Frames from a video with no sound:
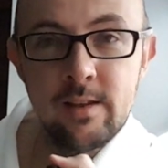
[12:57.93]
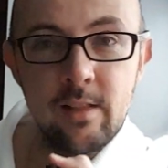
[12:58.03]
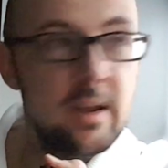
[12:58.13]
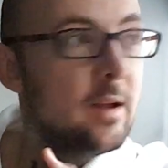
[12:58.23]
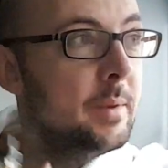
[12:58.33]

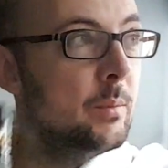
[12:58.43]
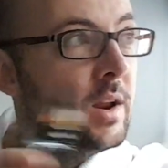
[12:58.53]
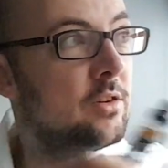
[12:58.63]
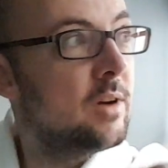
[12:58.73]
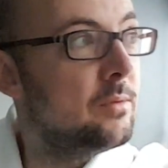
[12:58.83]
Like, I mean, when
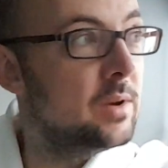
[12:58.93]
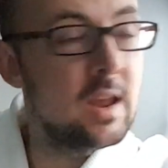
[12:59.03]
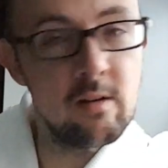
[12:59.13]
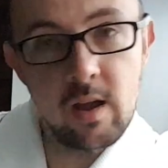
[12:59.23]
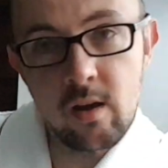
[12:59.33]
I traveled
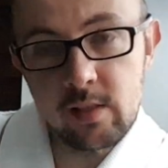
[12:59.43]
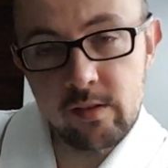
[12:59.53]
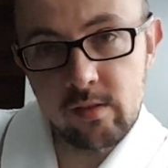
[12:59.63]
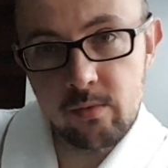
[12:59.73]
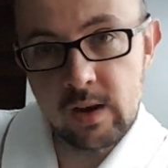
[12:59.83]
here, I hardly
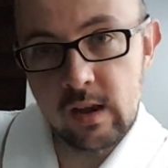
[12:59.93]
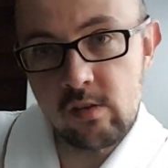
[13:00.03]
suffered any